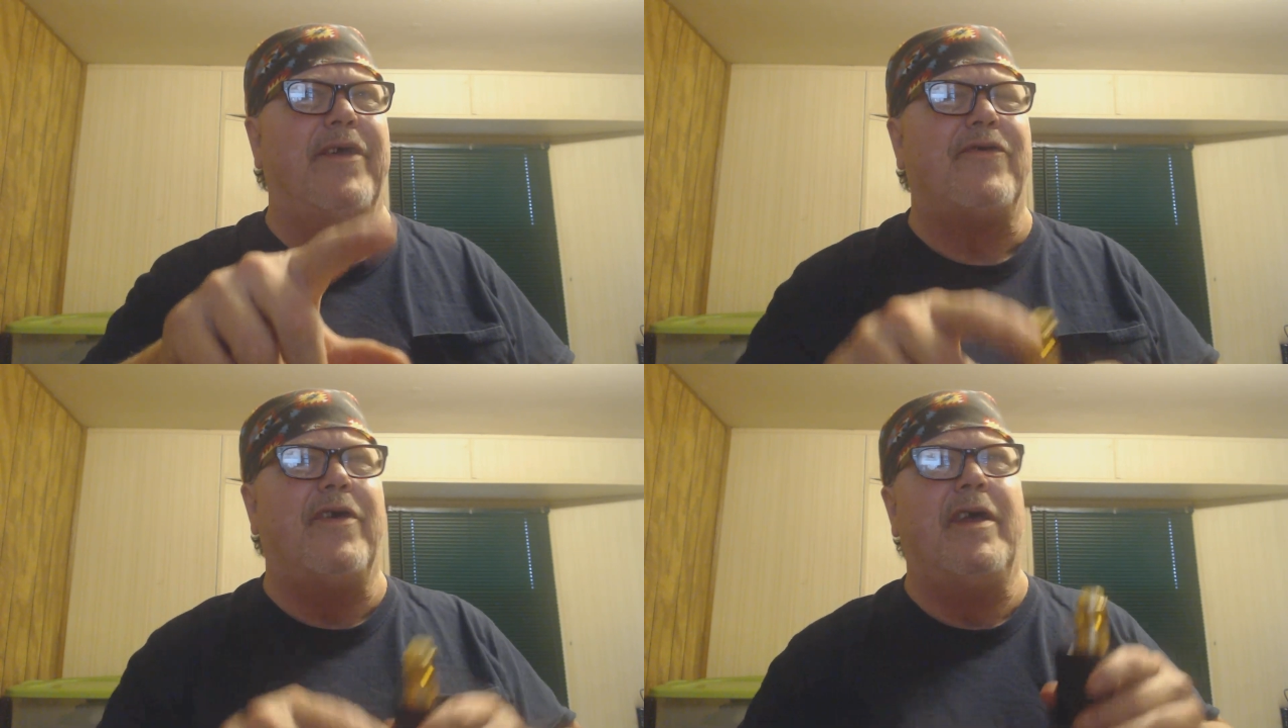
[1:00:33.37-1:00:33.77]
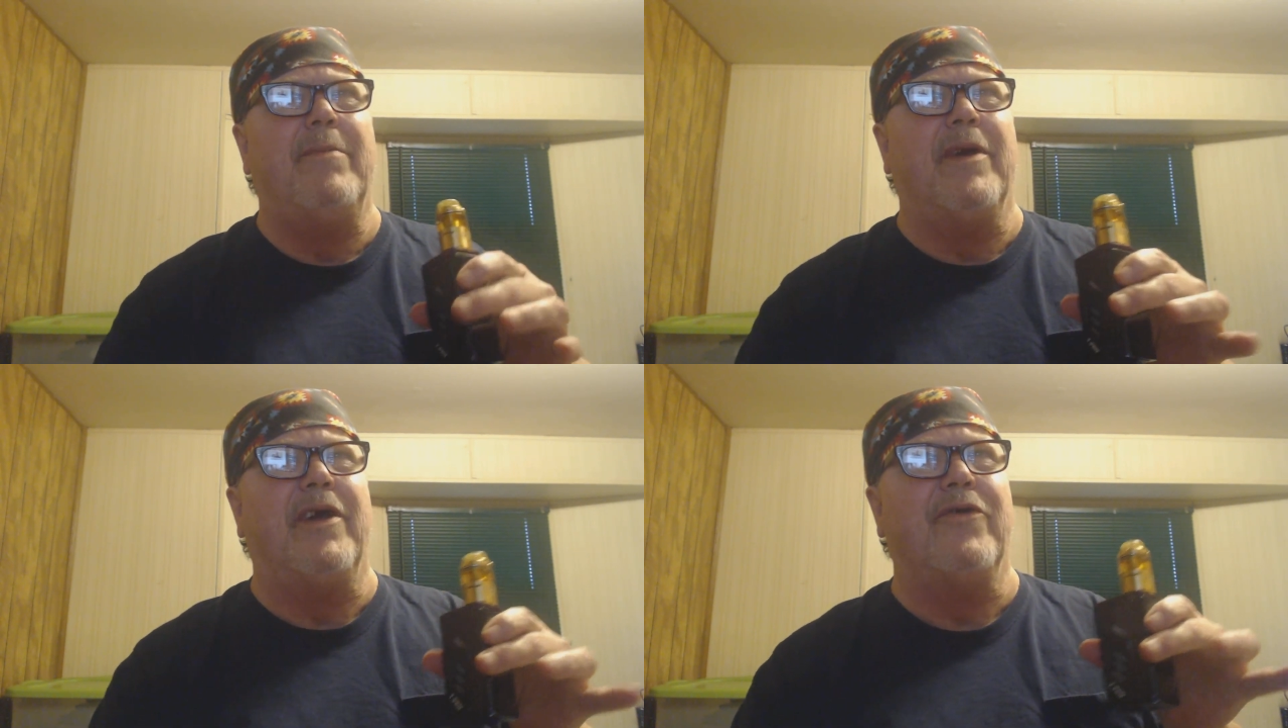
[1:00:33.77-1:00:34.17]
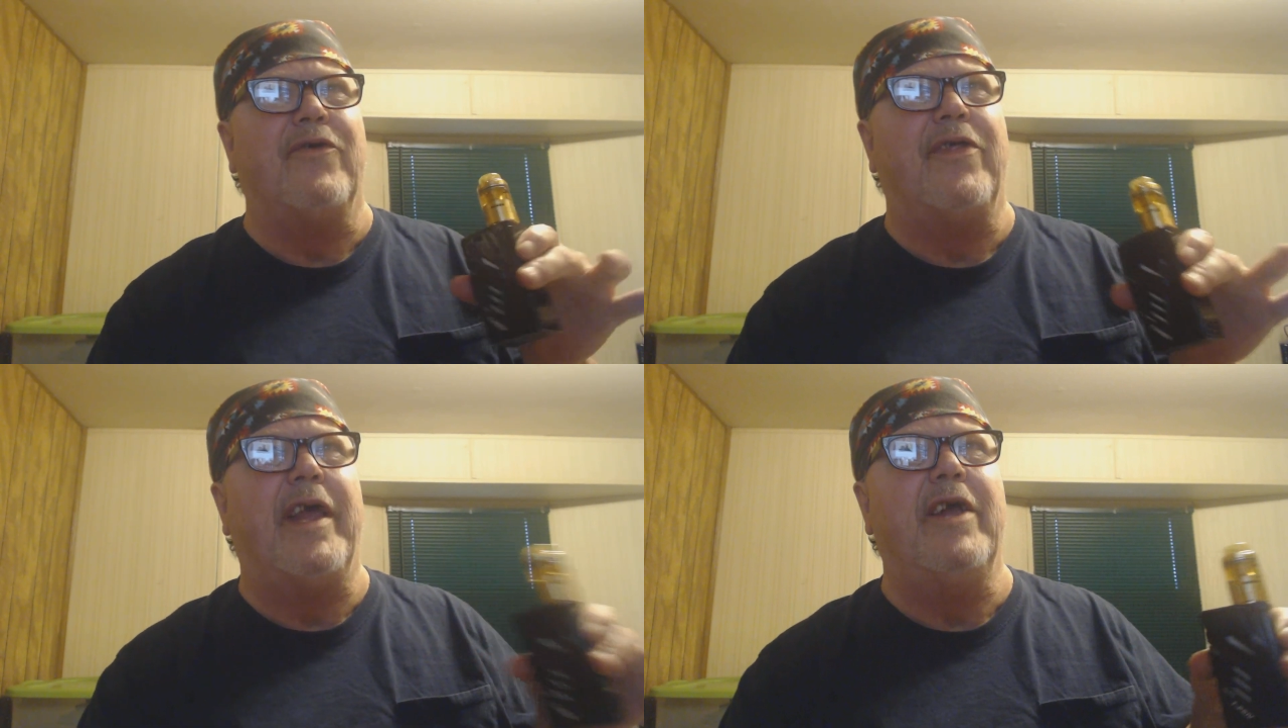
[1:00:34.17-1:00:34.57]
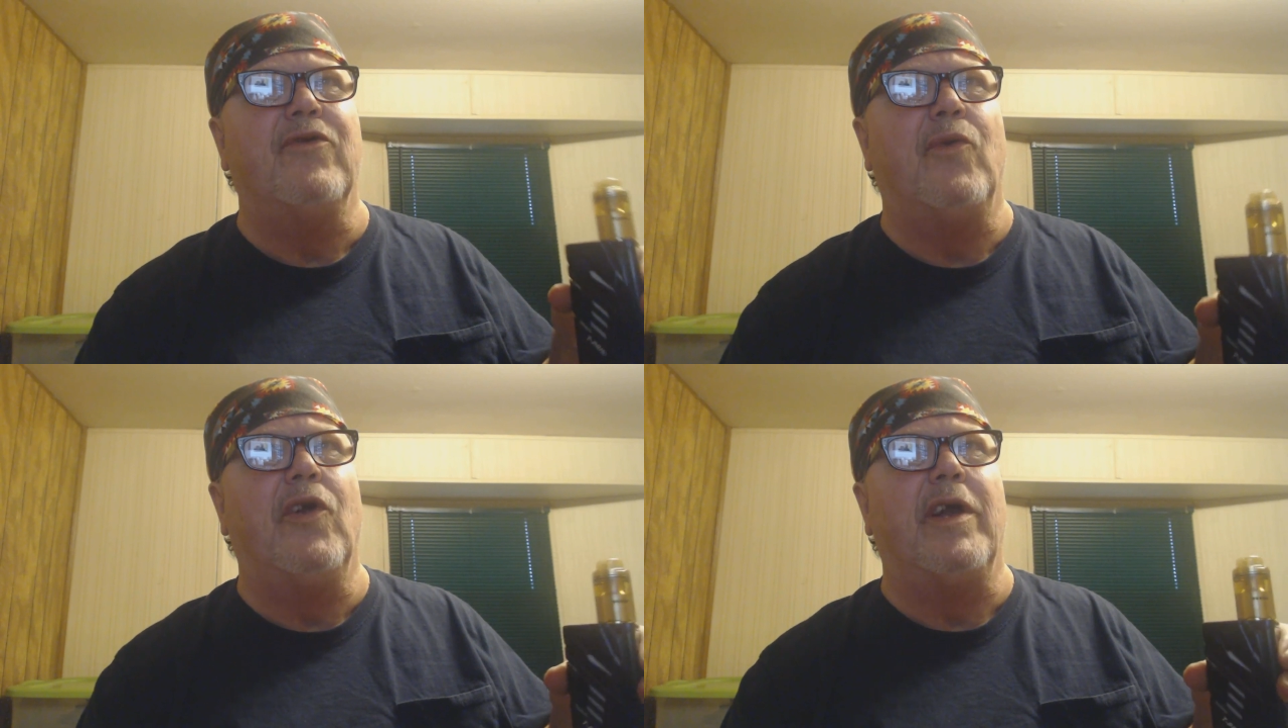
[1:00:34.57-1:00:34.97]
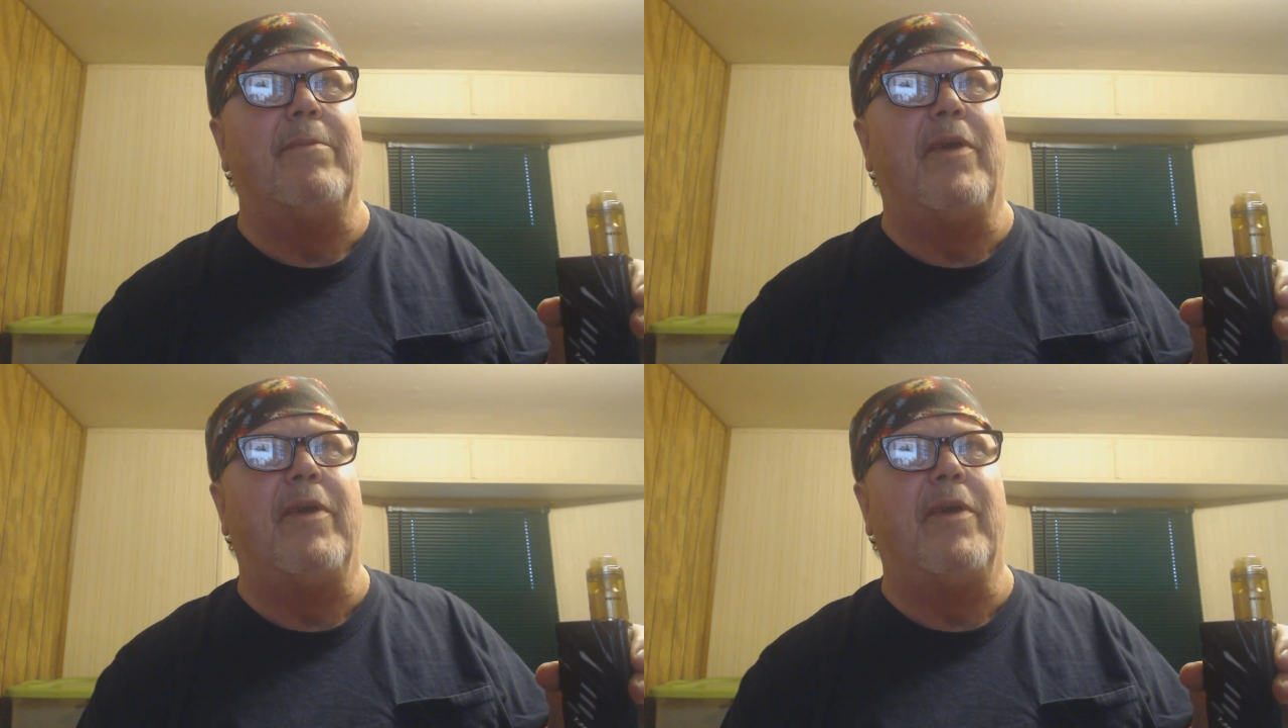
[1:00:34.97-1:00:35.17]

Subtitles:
this, because the thing's working